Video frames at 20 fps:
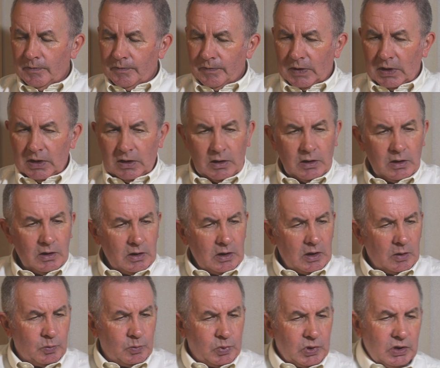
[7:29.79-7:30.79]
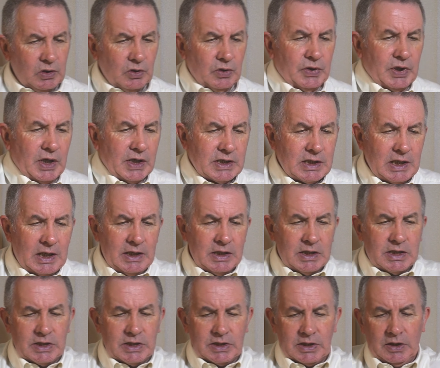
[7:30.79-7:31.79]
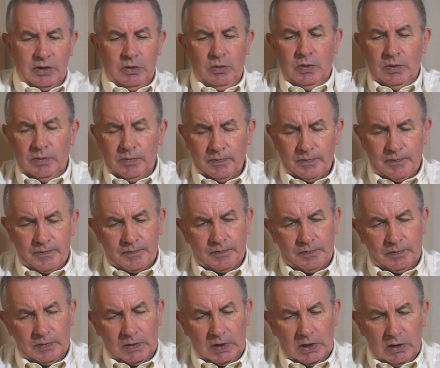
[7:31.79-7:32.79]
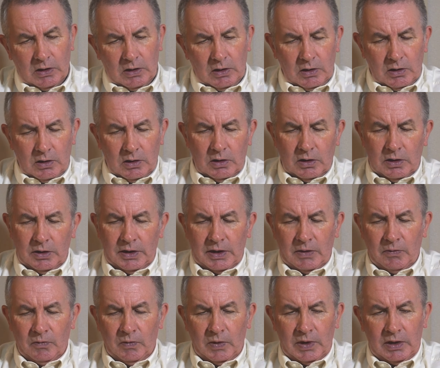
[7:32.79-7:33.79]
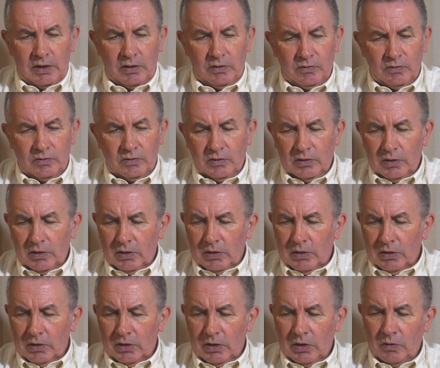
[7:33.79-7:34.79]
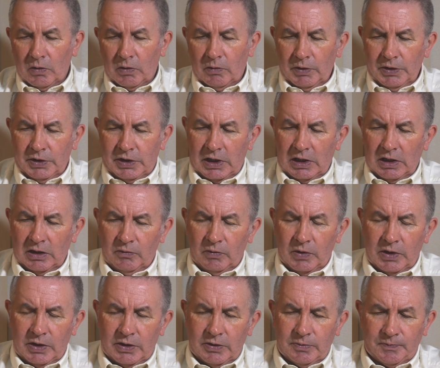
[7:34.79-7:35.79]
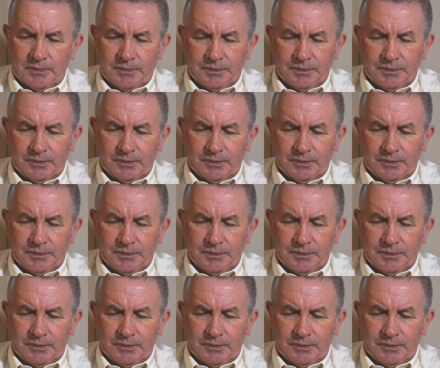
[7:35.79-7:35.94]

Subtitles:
I'll plug this in too, and then we know what we're dealing with.